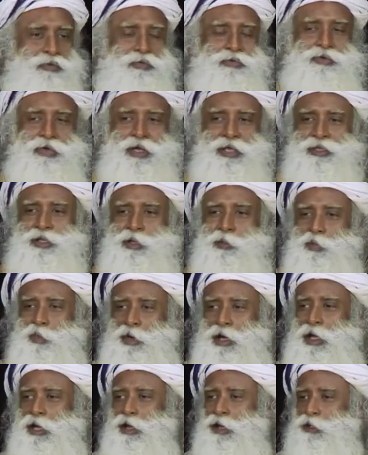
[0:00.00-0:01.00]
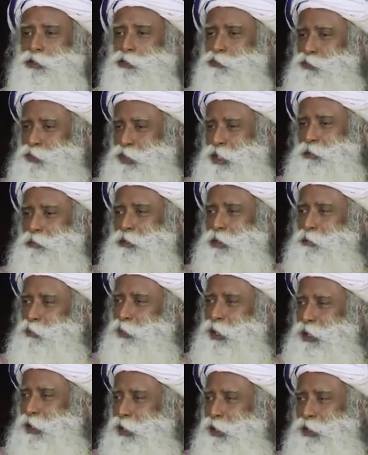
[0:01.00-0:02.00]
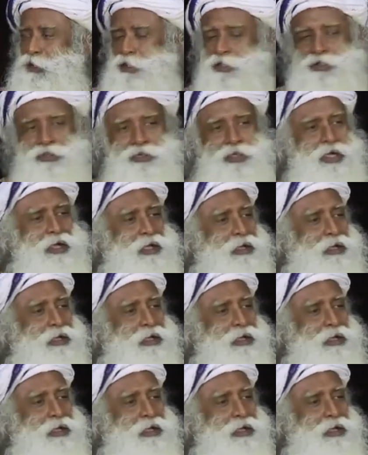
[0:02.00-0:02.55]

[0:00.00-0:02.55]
you train them well and if you keep them well nourished, they